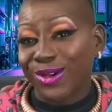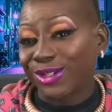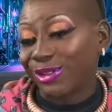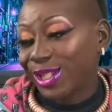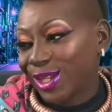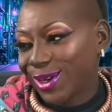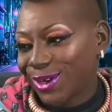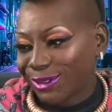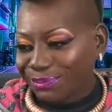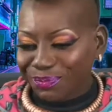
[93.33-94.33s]

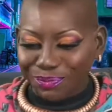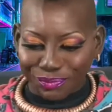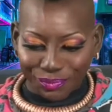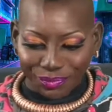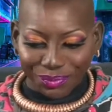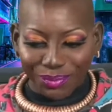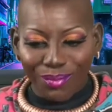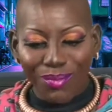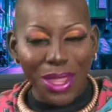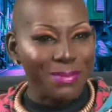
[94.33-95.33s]
YouTube,
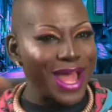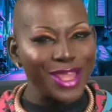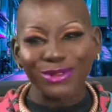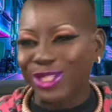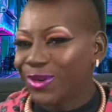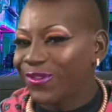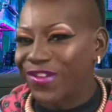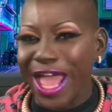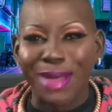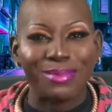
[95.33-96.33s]
my YouTube
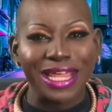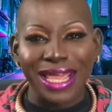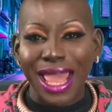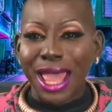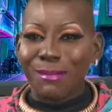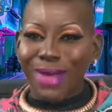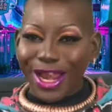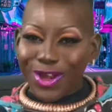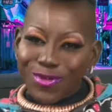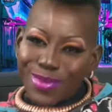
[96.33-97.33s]
family, my
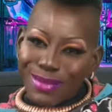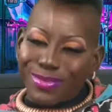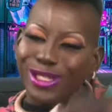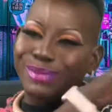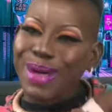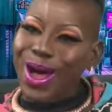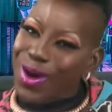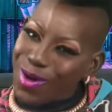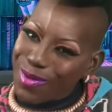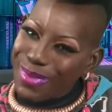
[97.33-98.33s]
new members, my
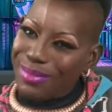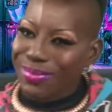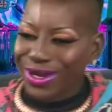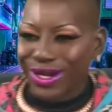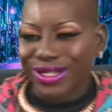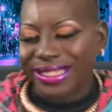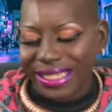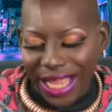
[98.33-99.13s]
old members.